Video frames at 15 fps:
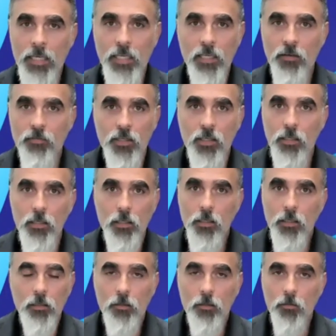any of the
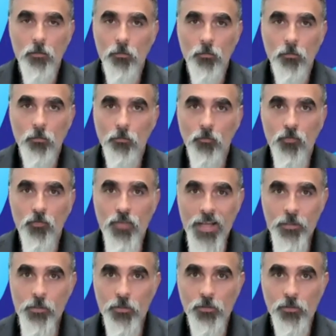
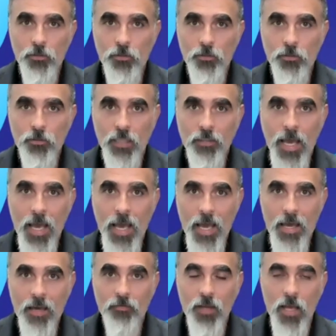vendors that
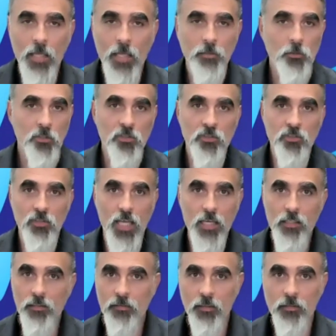they have and
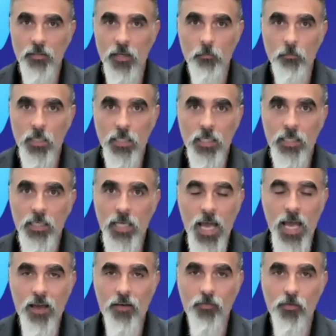just slicing them
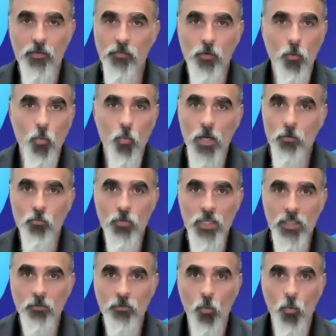in half. For
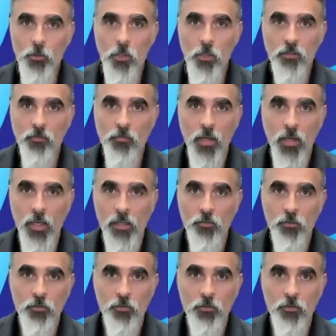what reason? What
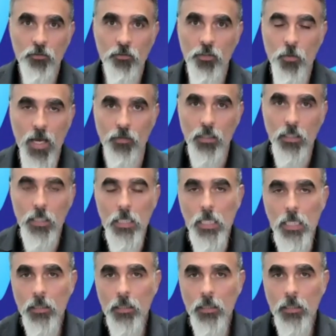justification do you have?